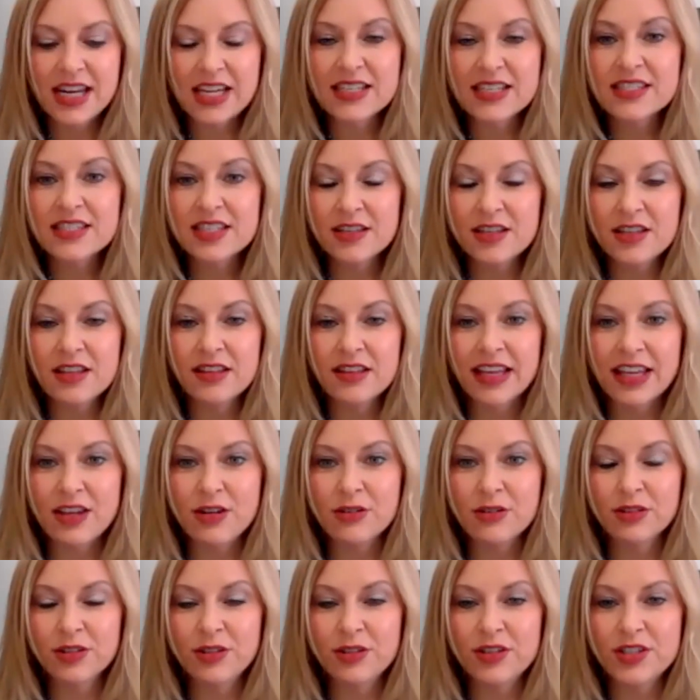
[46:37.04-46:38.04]
nice to, like
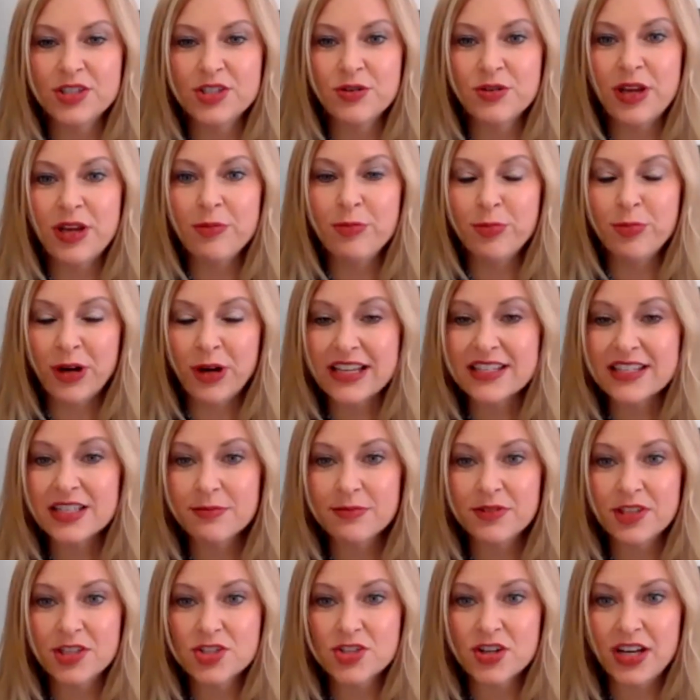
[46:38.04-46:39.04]
you alluded to, it breaks
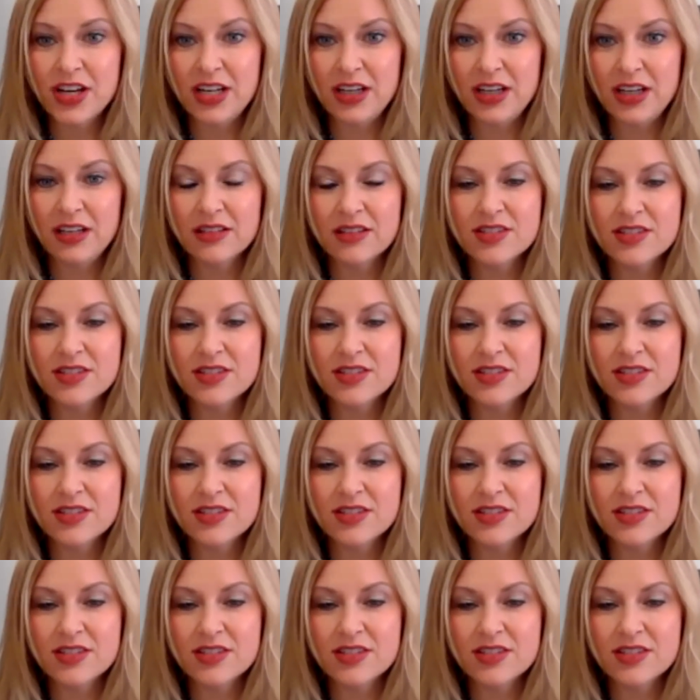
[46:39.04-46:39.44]
up the training.